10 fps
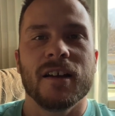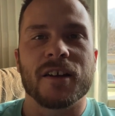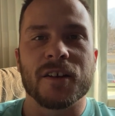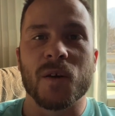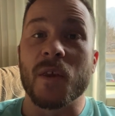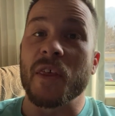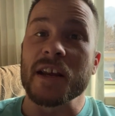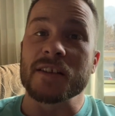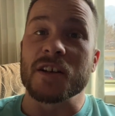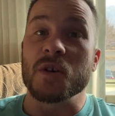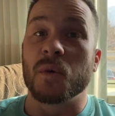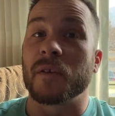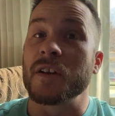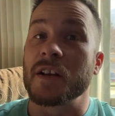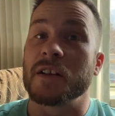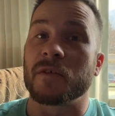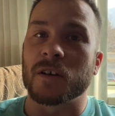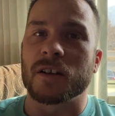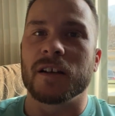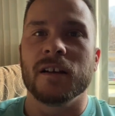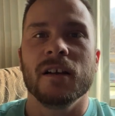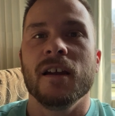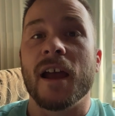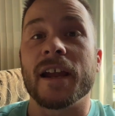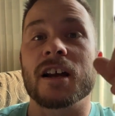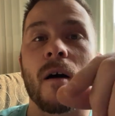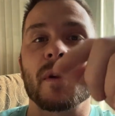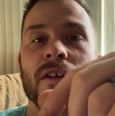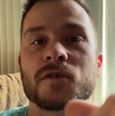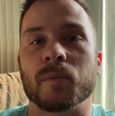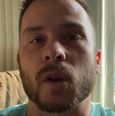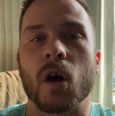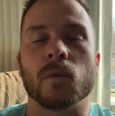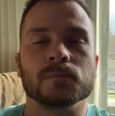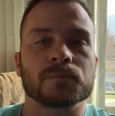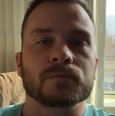you know, the things that you would have done differently, hey, comment those below.